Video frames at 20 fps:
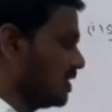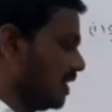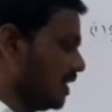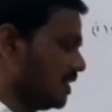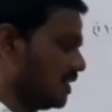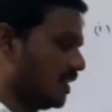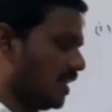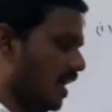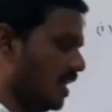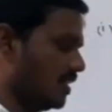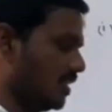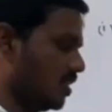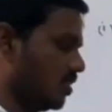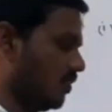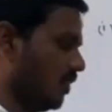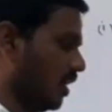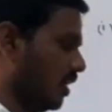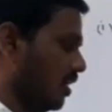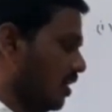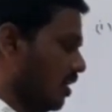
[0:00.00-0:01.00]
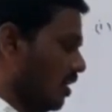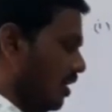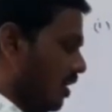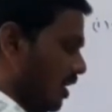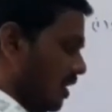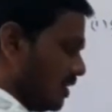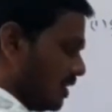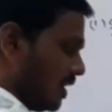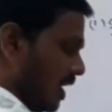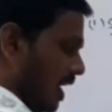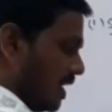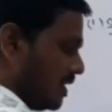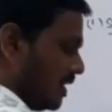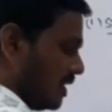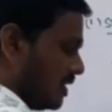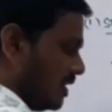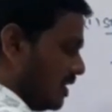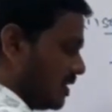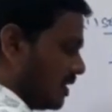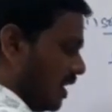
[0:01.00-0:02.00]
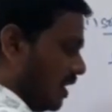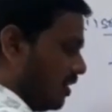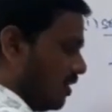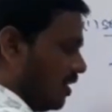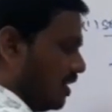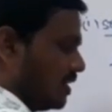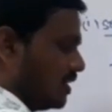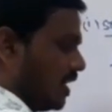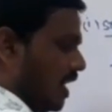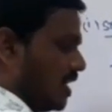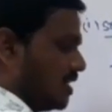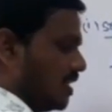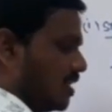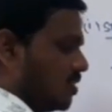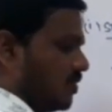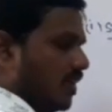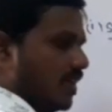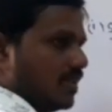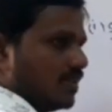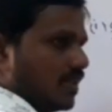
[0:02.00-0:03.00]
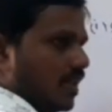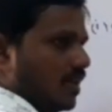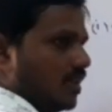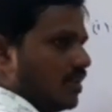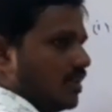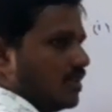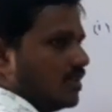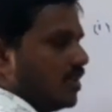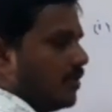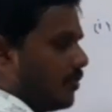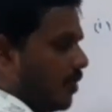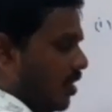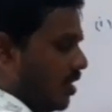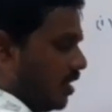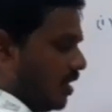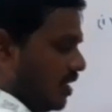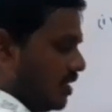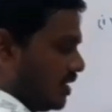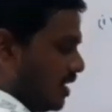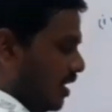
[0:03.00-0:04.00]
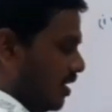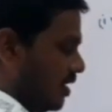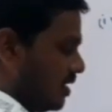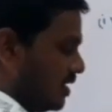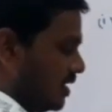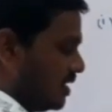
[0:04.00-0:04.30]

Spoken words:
x cos hy. Yes, cos x is continuous, cos hy is continuous, the product is continuous,